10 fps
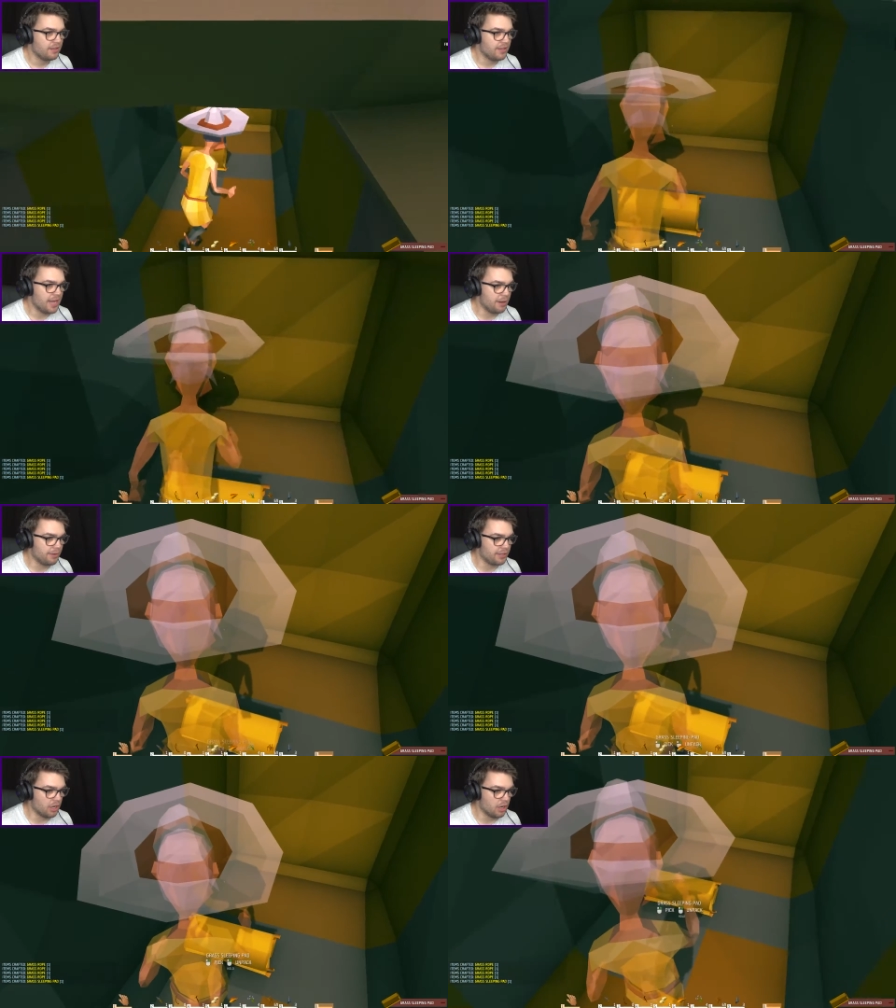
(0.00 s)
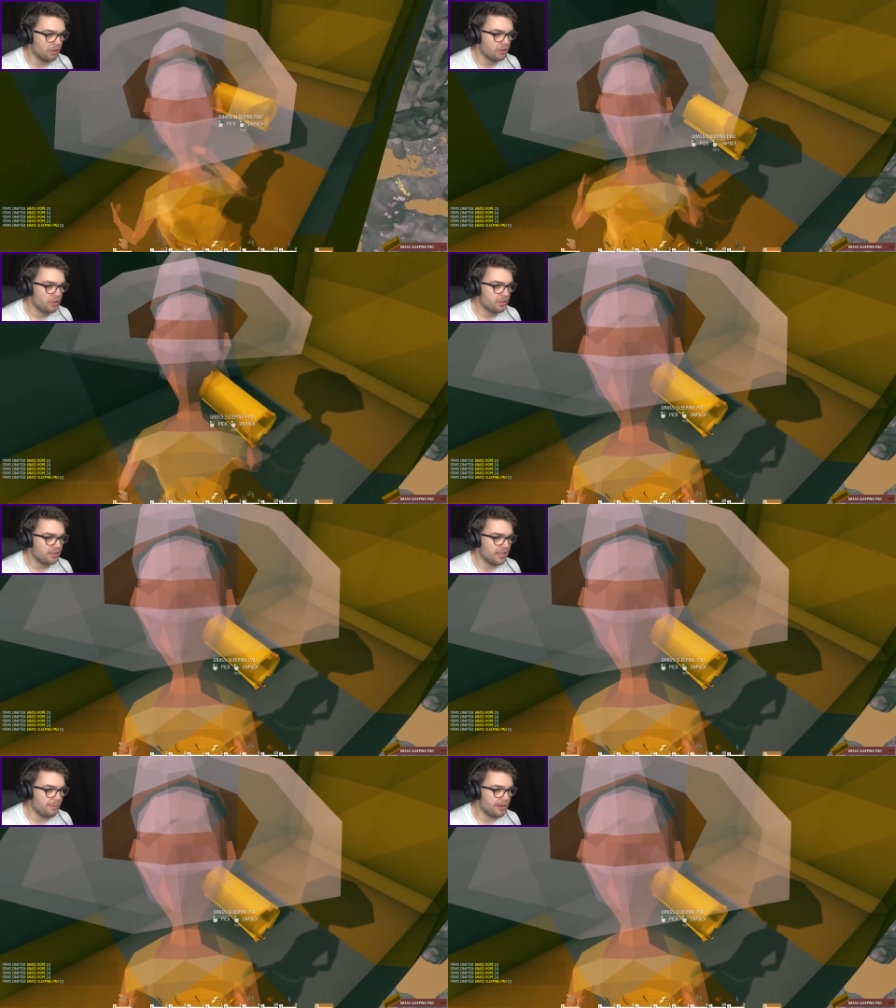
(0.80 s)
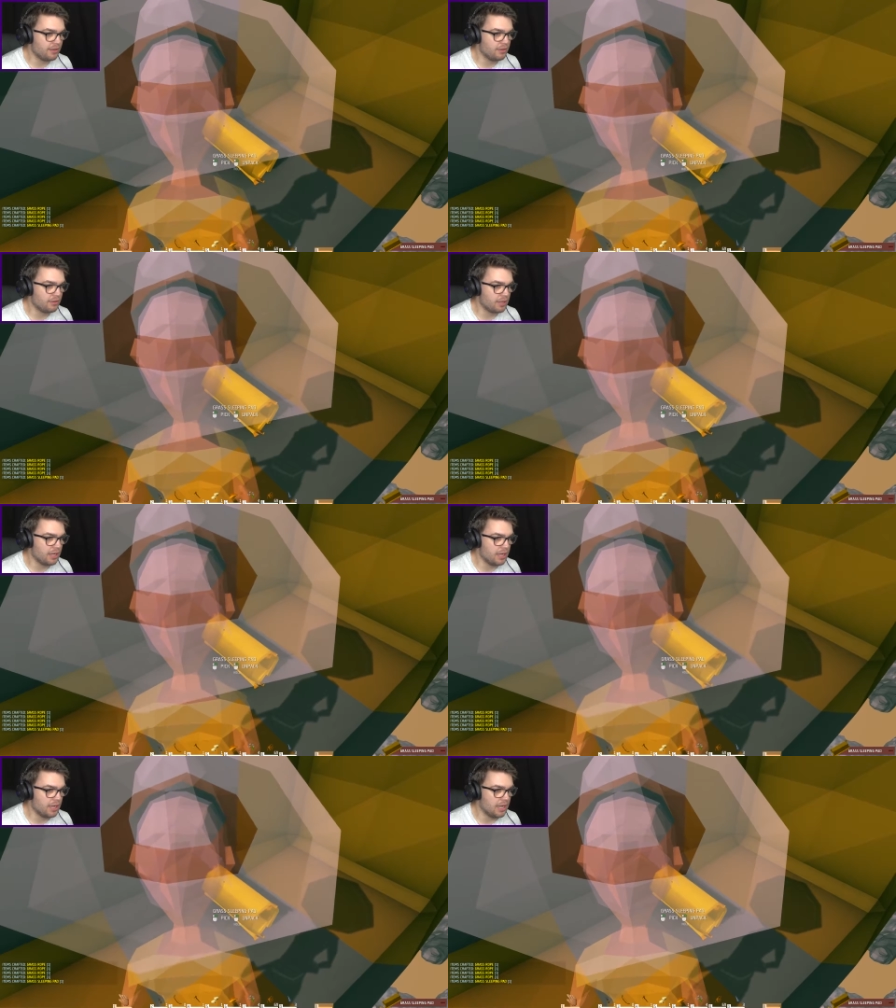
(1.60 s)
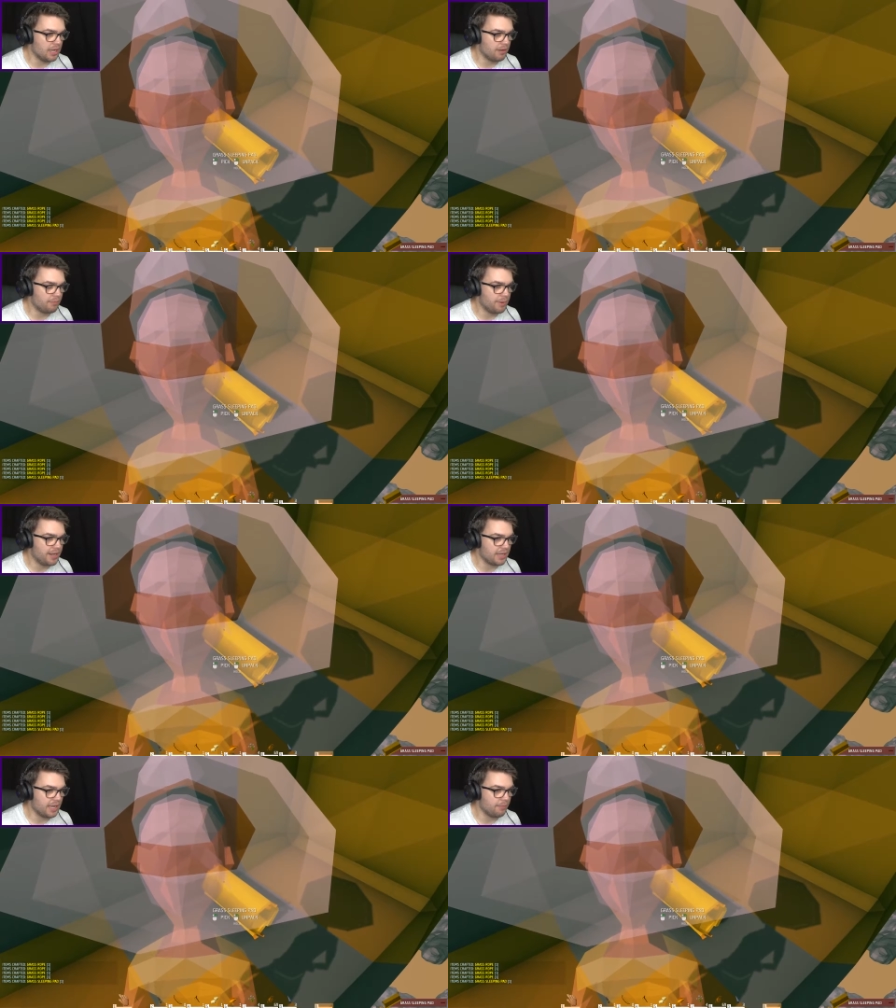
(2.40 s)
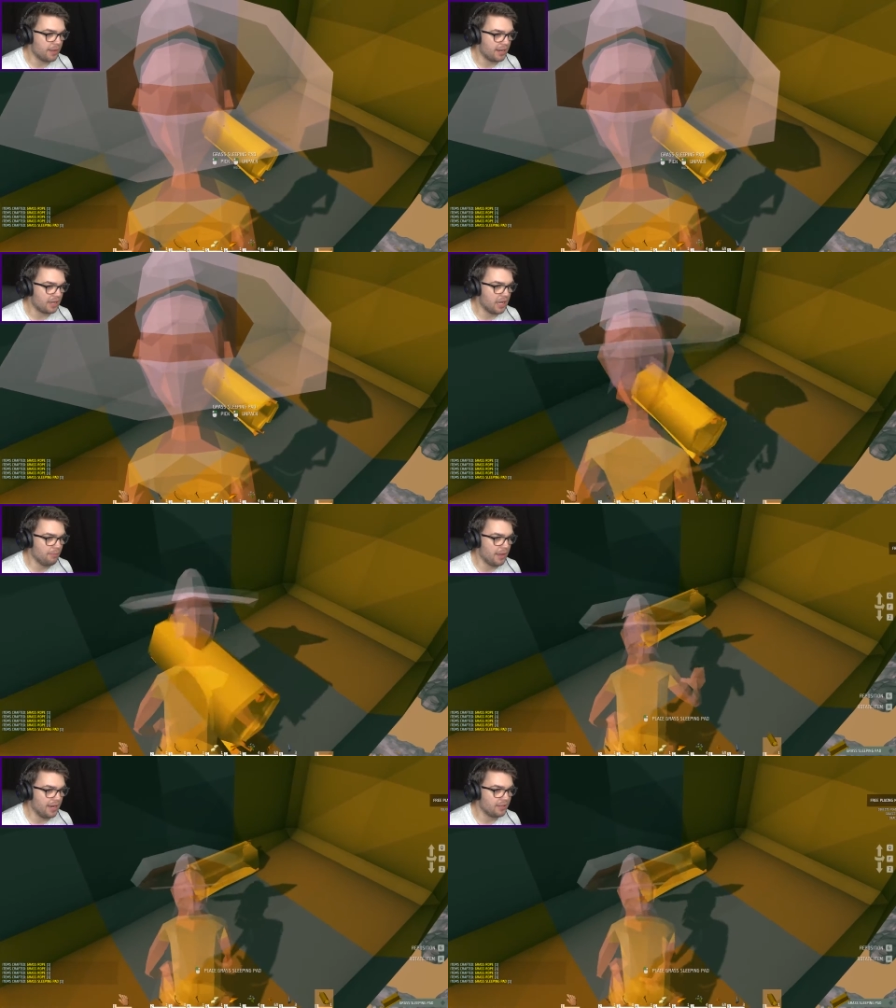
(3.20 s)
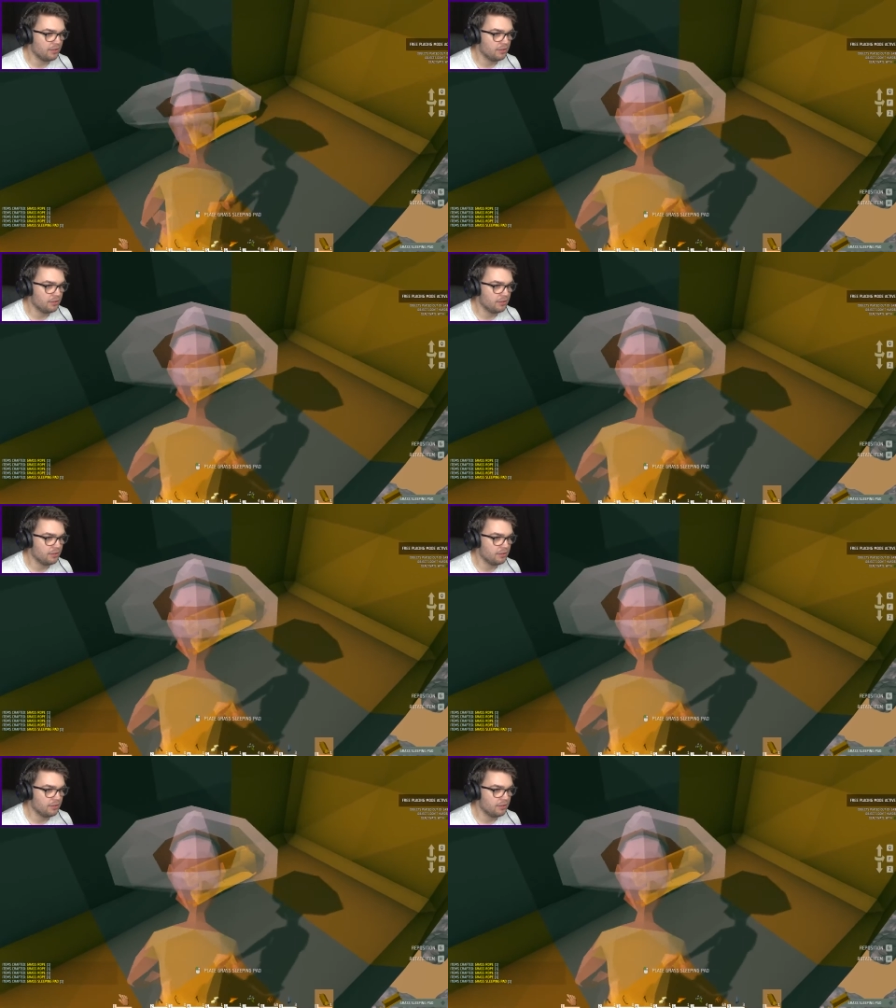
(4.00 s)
There we go. Does that mean, pick, unpack? Unpack.